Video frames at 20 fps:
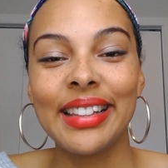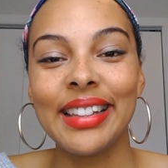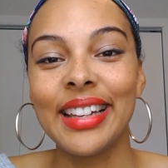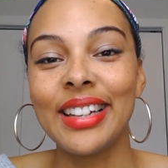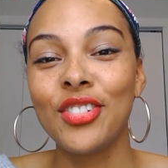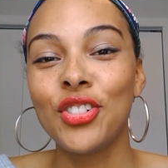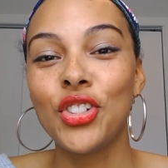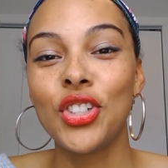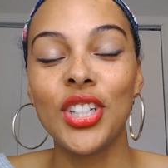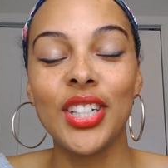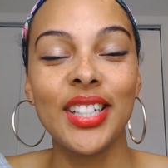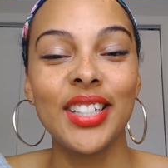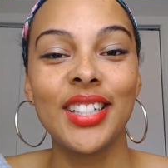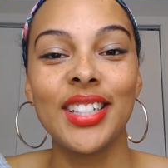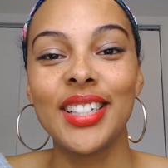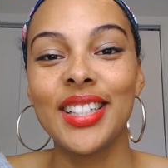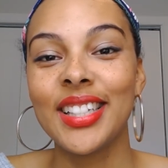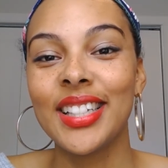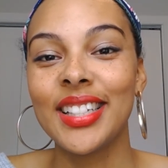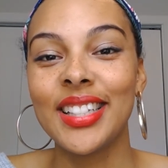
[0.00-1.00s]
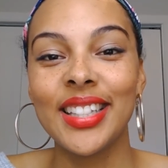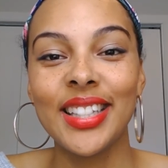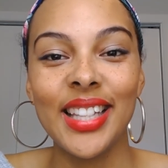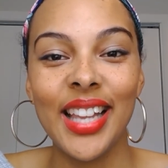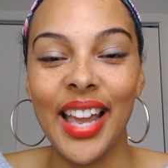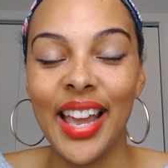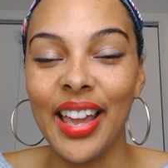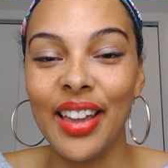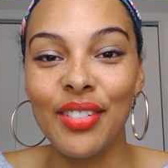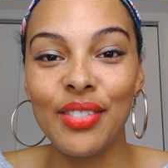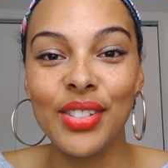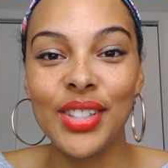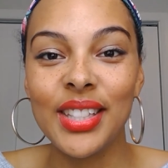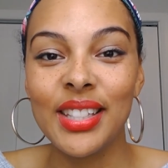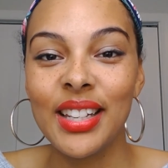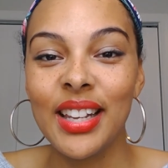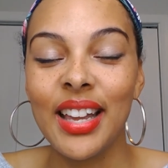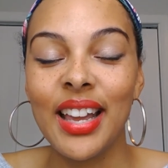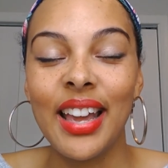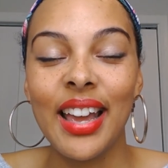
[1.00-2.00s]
that Jesus saves.